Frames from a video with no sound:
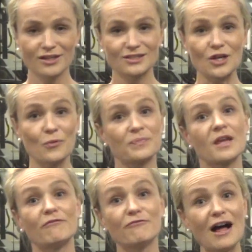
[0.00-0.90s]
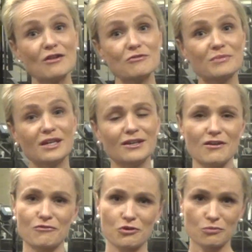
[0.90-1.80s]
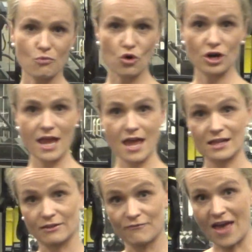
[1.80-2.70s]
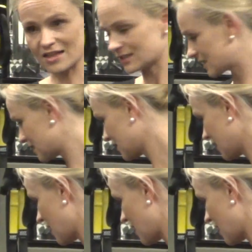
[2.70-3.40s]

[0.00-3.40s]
So follow me if you're a more advanced